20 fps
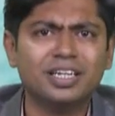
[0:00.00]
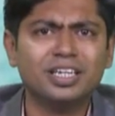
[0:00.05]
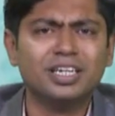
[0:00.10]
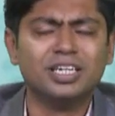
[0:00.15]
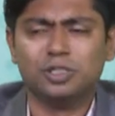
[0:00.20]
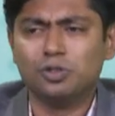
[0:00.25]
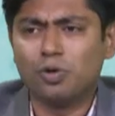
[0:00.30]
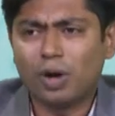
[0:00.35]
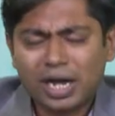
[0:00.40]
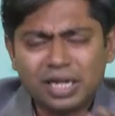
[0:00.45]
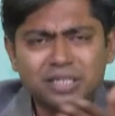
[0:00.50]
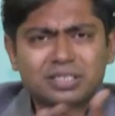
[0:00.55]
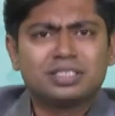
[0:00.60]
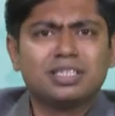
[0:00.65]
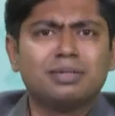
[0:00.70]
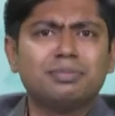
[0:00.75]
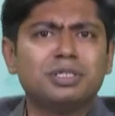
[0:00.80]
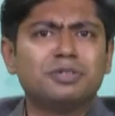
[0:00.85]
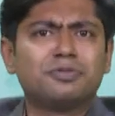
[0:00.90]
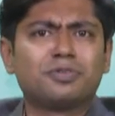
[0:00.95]
You ask
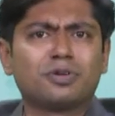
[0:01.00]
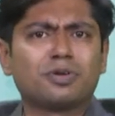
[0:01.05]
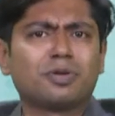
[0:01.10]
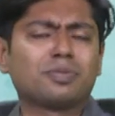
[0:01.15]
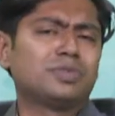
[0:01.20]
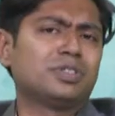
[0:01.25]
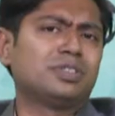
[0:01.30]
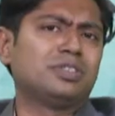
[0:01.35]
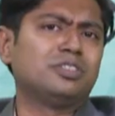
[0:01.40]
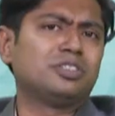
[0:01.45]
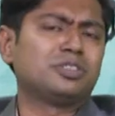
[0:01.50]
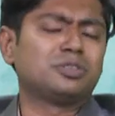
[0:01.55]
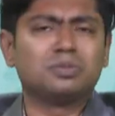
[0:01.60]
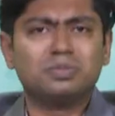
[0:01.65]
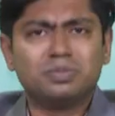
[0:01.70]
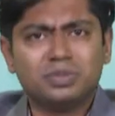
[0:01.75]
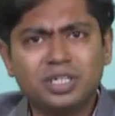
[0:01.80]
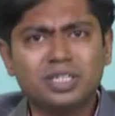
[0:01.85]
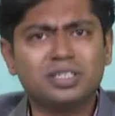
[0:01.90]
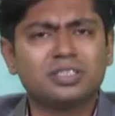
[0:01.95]
them in front of
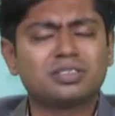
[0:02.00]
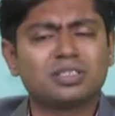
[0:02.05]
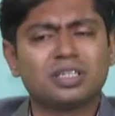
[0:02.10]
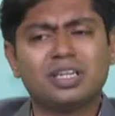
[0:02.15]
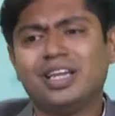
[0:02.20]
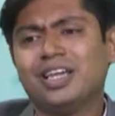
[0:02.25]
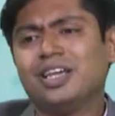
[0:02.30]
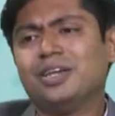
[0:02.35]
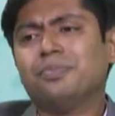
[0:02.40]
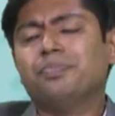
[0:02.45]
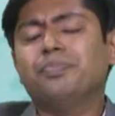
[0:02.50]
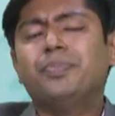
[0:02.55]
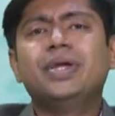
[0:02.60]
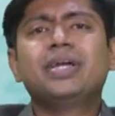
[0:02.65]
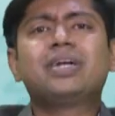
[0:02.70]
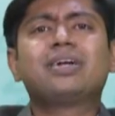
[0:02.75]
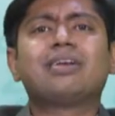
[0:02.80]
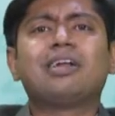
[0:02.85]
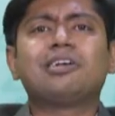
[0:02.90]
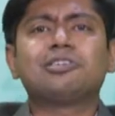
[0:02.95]
yes, make
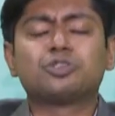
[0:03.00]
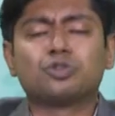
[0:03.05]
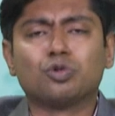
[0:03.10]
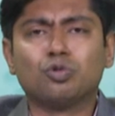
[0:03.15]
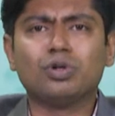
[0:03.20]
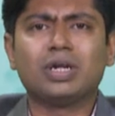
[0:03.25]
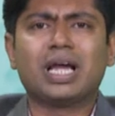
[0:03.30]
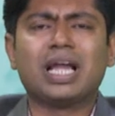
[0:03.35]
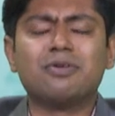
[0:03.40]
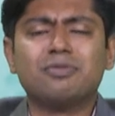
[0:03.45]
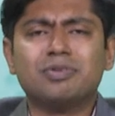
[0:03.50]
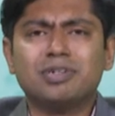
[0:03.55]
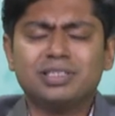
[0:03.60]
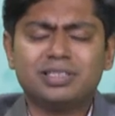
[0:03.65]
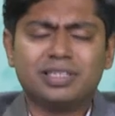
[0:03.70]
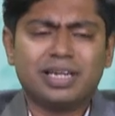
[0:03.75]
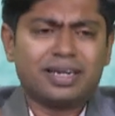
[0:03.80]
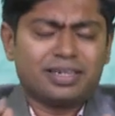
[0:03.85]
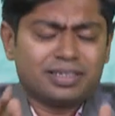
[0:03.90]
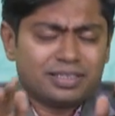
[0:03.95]
class so lively
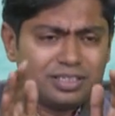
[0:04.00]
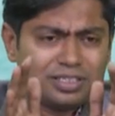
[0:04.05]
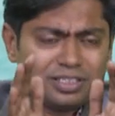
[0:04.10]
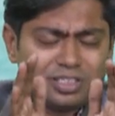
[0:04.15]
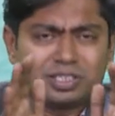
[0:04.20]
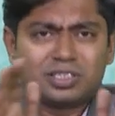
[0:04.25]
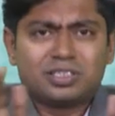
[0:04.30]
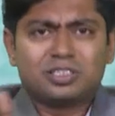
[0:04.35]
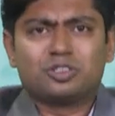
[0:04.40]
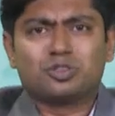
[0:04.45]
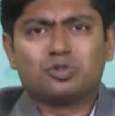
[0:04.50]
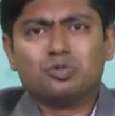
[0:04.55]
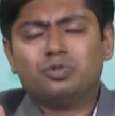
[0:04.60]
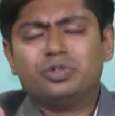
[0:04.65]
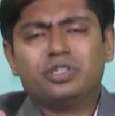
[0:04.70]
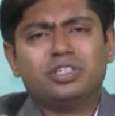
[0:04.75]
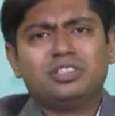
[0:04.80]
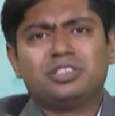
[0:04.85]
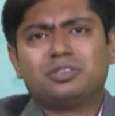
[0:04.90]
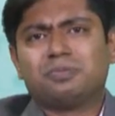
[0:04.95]
that the
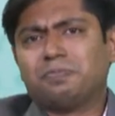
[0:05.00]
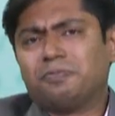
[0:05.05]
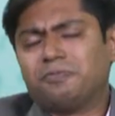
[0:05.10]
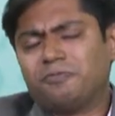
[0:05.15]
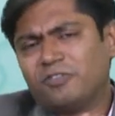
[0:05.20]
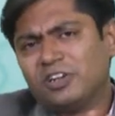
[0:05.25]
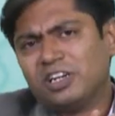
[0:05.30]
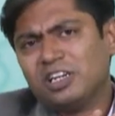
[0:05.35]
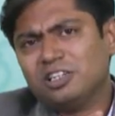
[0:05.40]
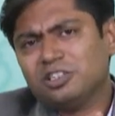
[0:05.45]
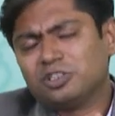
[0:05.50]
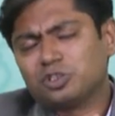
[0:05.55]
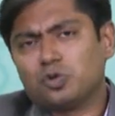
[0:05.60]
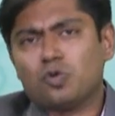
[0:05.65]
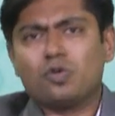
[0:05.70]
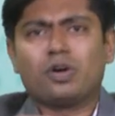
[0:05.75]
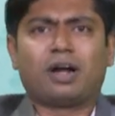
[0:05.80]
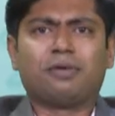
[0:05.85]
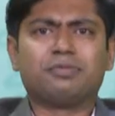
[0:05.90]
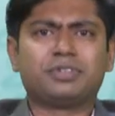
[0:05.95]
students feel so
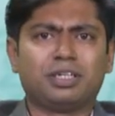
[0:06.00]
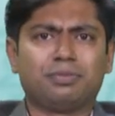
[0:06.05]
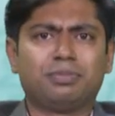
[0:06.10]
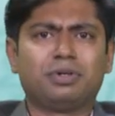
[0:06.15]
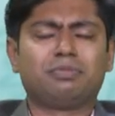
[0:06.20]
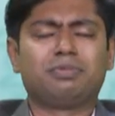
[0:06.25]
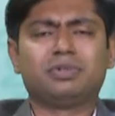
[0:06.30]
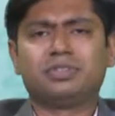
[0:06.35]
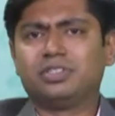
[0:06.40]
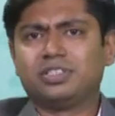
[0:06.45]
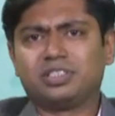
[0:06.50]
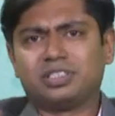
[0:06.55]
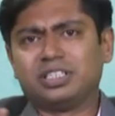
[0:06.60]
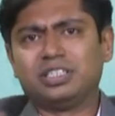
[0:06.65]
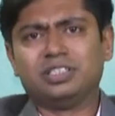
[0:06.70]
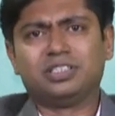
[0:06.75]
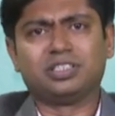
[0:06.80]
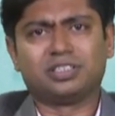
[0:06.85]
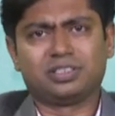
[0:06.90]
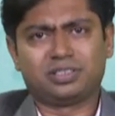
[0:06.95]
comfortable with the
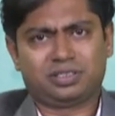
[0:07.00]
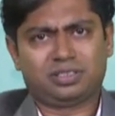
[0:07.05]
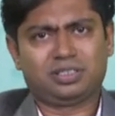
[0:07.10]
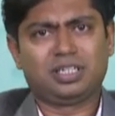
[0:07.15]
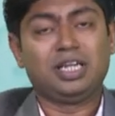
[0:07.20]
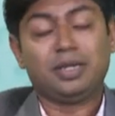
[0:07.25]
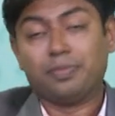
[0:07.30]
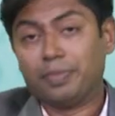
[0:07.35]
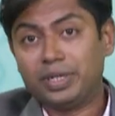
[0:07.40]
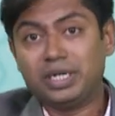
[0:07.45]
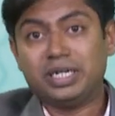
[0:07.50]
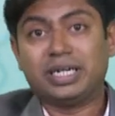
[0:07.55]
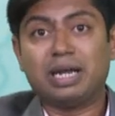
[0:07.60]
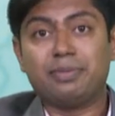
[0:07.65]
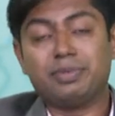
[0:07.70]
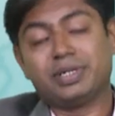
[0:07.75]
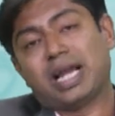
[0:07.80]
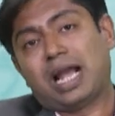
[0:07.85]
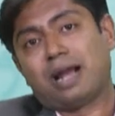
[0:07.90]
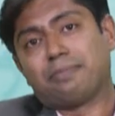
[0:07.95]
teachers. Many times
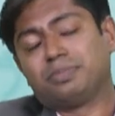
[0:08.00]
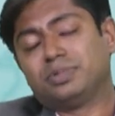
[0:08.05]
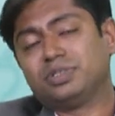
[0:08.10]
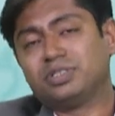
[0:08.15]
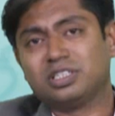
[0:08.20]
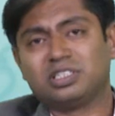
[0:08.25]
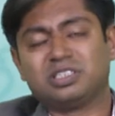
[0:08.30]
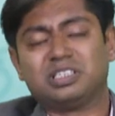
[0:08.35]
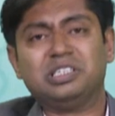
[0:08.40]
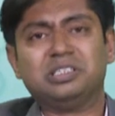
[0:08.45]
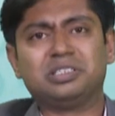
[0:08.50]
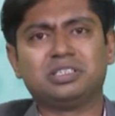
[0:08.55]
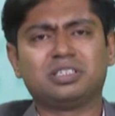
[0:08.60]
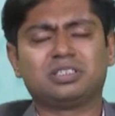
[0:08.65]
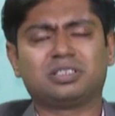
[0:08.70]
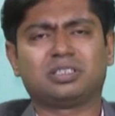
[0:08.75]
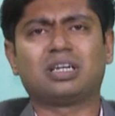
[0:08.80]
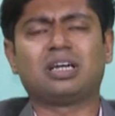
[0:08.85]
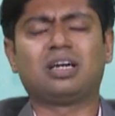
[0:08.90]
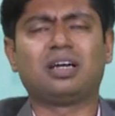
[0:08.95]
it happens that
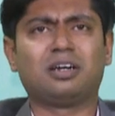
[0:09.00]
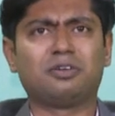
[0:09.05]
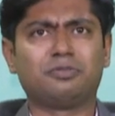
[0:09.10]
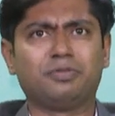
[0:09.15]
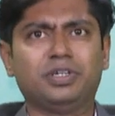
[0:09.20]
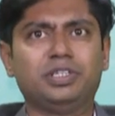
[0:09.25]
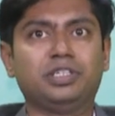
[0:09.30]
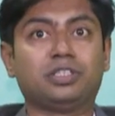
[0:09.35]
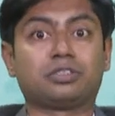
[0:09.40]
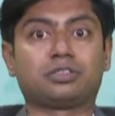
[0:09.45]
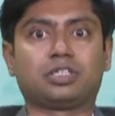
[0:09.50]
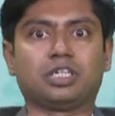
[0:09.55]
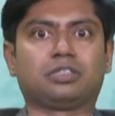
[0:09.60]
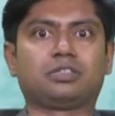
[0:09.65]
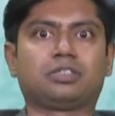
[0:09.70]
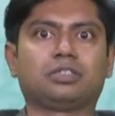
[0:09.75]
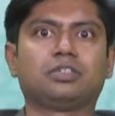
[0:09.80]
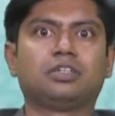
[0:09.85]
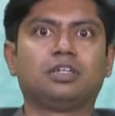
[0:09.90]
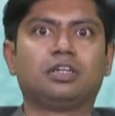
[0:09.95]
teachers are very strict
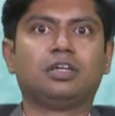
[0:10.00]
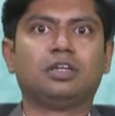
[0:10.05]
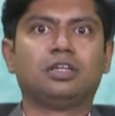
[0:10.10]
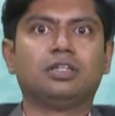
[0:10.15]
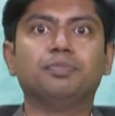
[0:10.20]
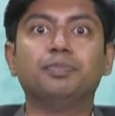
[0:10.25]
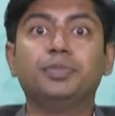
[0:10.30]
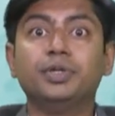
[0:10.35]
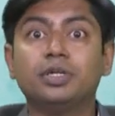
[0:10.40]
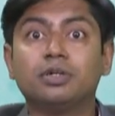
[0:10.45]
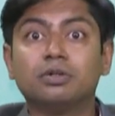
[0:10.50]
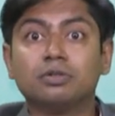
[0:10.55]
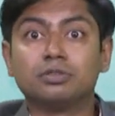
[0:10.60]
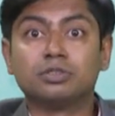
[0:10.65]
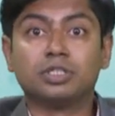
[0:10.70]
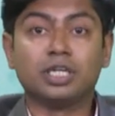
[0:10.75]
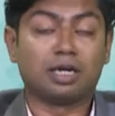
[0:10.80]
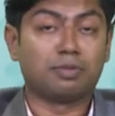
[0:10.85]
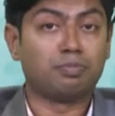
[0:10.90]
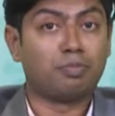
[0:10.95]
because
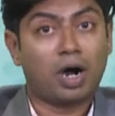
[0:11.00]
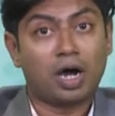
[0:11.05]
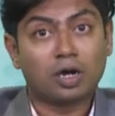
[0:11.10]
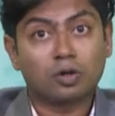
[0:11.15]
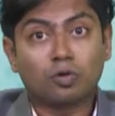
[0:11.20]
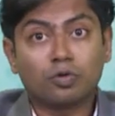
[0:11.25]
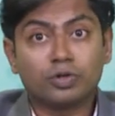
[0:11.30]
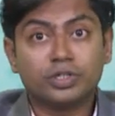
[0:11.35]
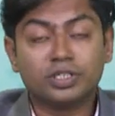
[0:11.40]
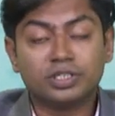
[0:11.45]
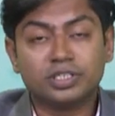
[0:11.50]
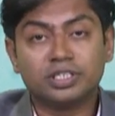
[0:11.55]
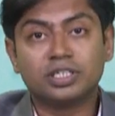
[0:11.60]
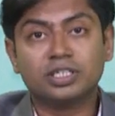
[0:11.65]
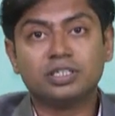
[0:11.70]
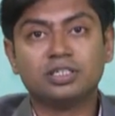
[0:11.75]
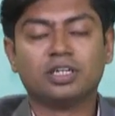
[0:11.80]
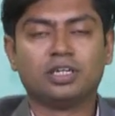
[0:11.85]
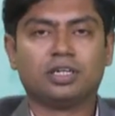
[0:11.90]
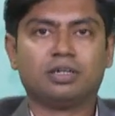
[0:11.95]
they are mark
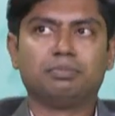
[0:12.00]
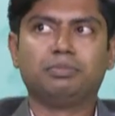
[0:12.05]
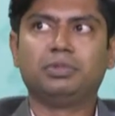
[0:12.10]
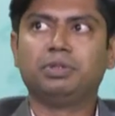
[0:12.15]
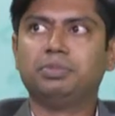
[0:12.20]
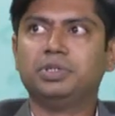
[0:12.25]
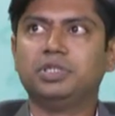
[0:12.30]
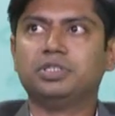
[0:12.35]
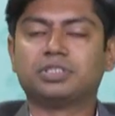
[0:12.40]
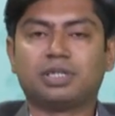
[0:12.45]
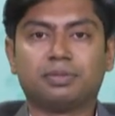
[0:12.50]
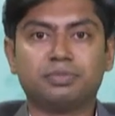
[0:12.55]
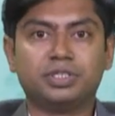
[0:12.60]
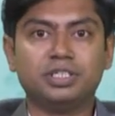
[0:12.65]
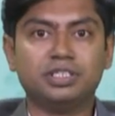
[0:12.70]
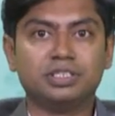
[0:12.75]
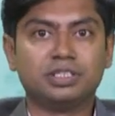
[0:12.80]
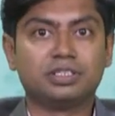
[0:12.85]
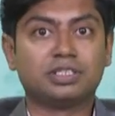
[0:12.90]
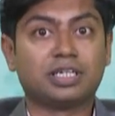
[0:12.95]
oriented. Maybe some
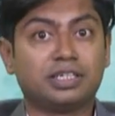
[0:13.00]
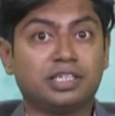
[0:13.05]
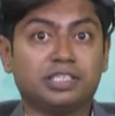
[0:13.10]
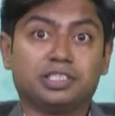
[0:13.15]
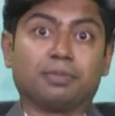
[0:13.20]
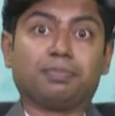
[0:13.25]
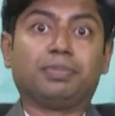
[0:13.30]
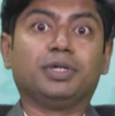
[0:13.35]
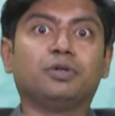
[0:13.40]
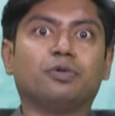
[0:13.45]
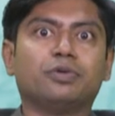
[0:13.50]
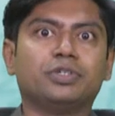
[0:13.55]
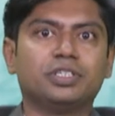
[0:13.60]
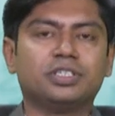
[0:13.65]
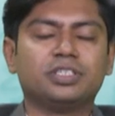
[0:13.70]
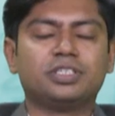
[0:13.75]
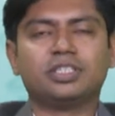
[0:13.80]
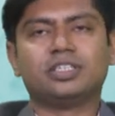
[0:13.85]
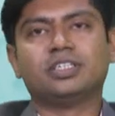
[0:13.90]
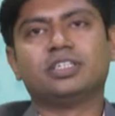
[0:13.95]
teachers are discipline
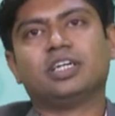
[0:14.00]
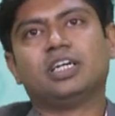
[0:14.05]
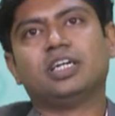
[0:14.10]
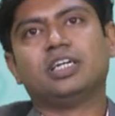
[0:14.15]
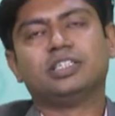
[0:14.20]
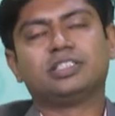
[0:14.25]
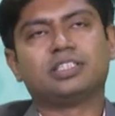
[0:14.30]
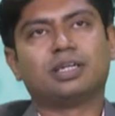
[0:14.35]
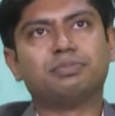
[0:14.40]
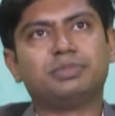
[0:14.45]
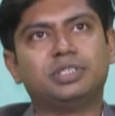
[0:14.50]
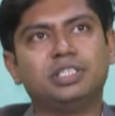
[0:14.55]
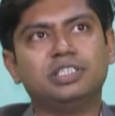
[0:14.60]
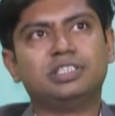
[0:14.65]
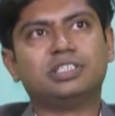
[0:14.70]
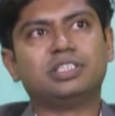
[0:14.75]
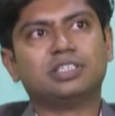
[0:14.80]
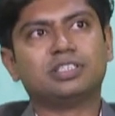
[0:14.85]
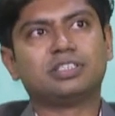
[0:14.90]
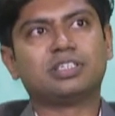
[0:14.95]
oriented. Some
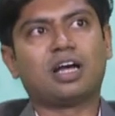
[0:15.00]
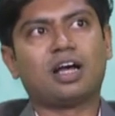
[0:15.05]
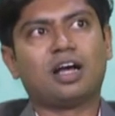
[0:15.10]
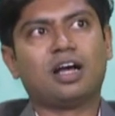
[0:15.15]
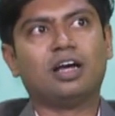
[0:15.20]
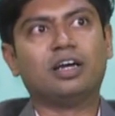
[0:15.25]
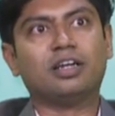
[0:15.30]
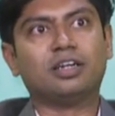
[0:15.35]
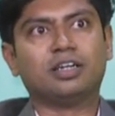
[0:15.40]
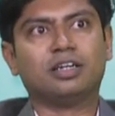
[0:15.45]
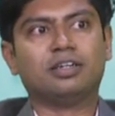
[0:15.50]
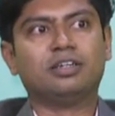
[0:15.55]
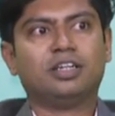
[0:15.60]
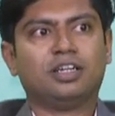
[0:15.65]
teachers are